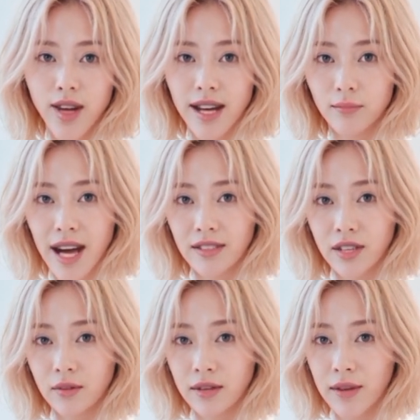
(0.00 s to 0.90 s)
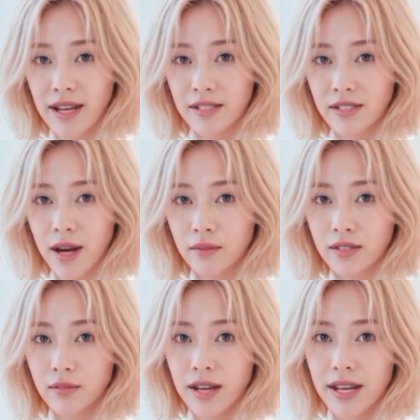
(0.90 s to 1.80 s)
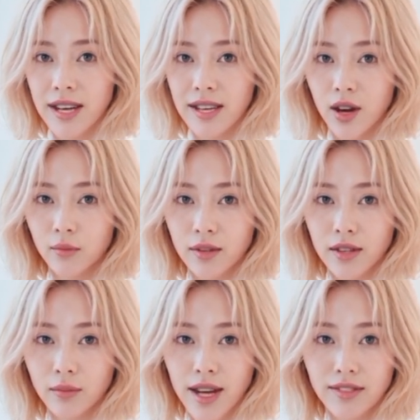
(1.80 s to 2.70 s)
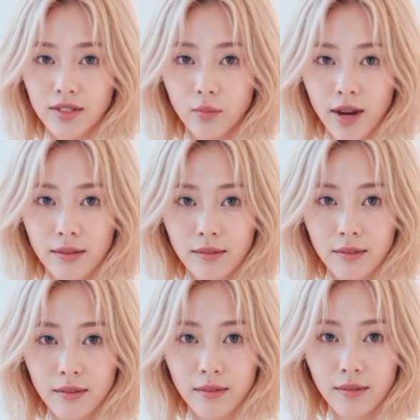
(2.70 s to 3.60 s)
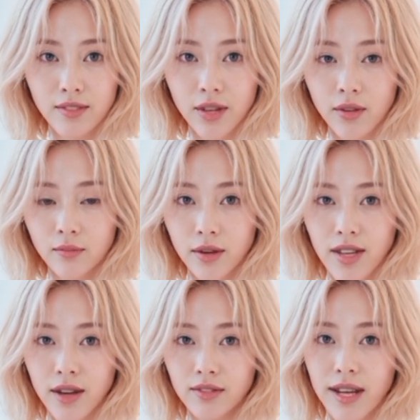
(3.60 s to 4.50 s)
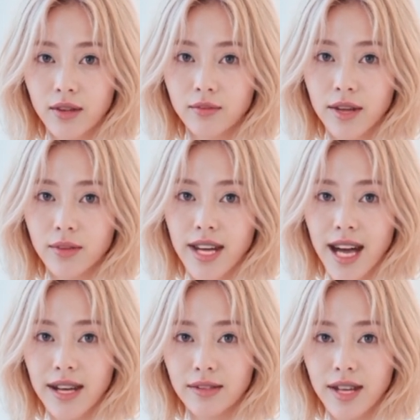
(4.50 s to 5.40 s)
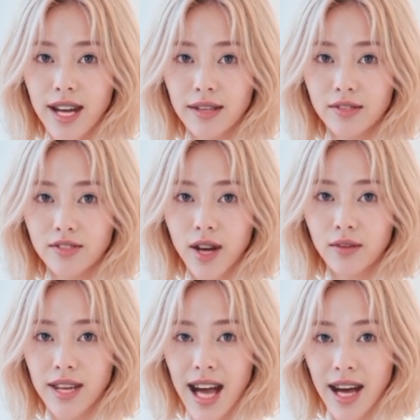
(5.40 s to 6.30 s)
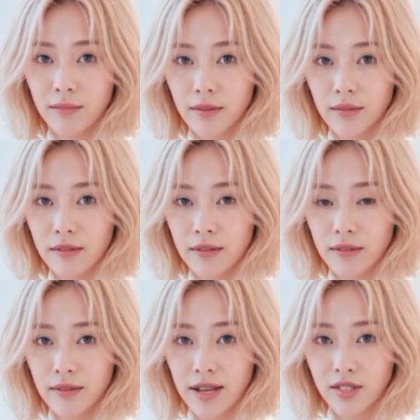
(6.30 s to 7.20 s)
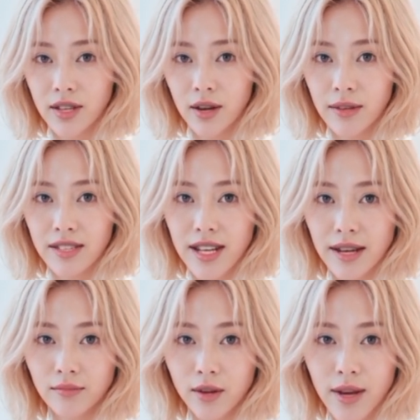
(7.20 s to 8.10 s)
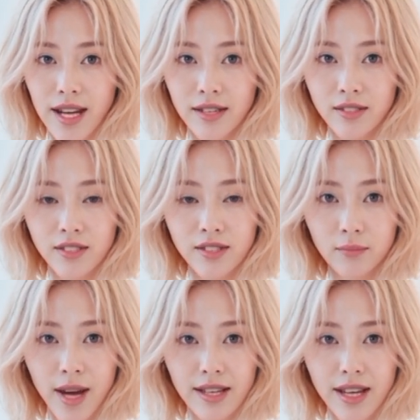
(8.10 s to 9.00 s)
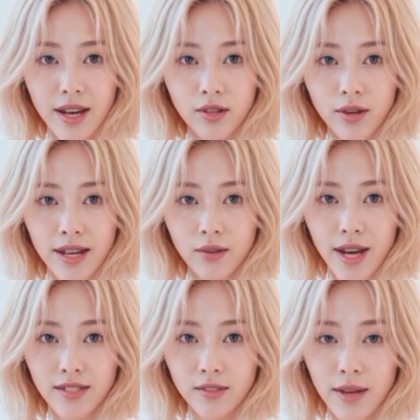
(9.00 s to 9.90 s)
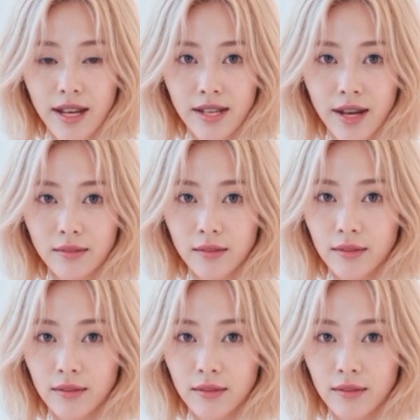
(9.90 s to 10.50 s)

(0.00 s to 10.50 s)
Head back to your device's home screen and open the Play Store. Search for Dark Tunnel VPN and install the app. This should only take a few minutes, depending on your internet speed.